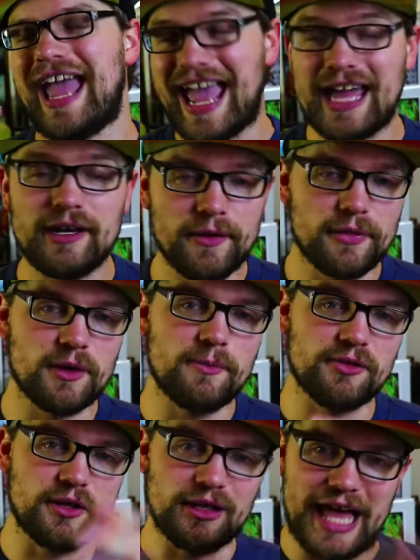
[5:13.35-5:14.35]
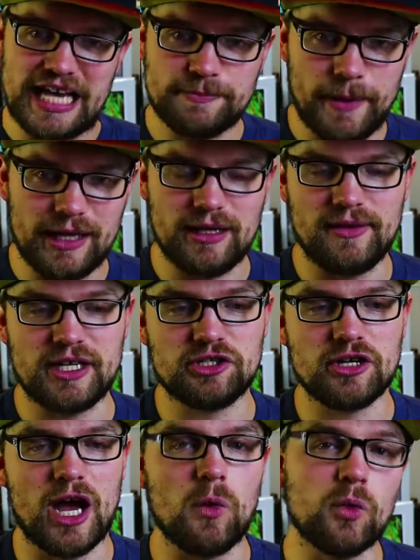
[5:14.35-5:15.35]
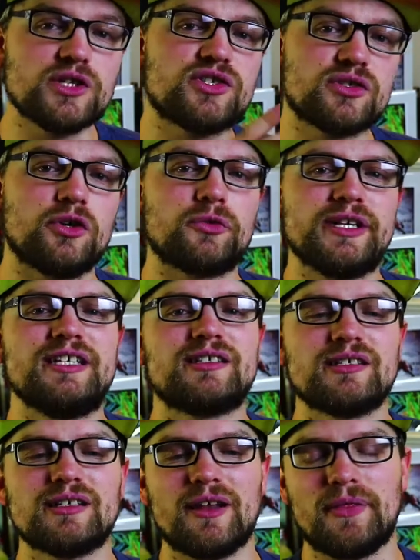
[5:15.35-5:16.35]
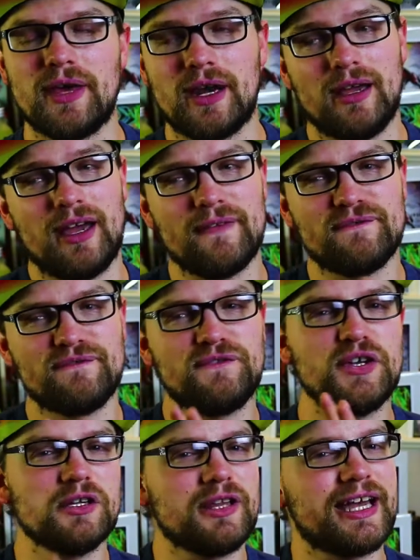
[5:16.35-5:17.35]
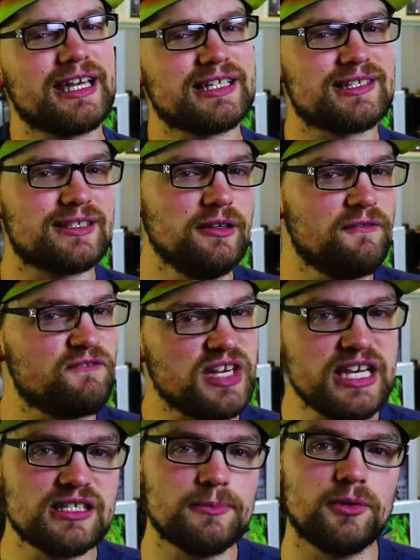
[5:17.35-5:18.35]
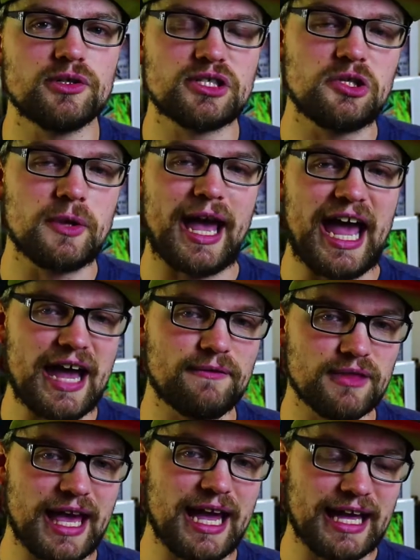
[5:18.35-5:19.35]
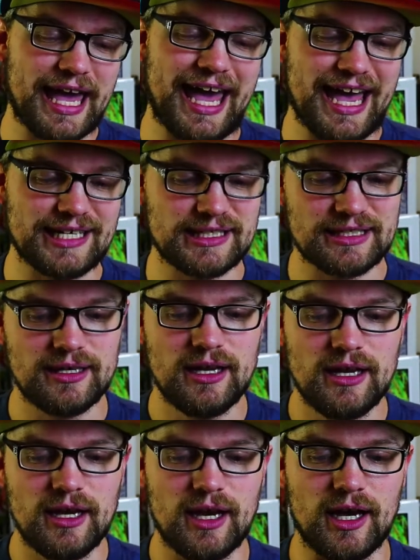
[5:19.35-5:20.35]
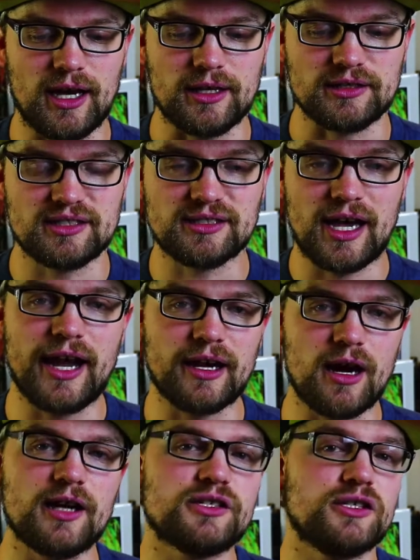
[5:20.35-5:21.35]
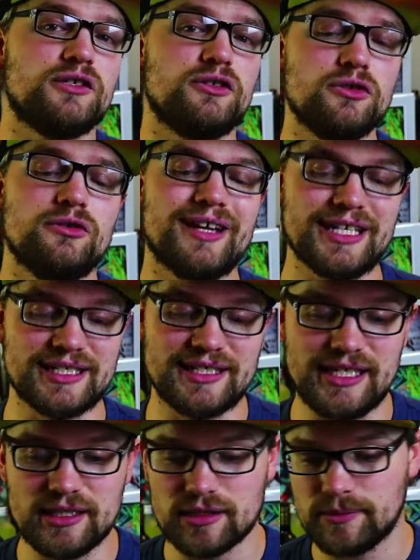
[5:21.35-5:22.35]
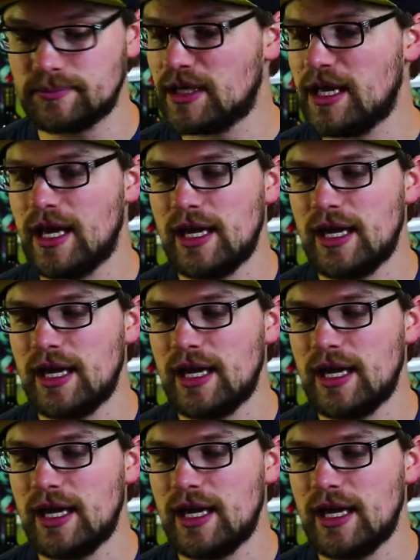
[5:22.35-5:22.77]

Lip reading: and the last pilot they shot was so recent that I feel like it's still feasible to have that cast sign on to do a season.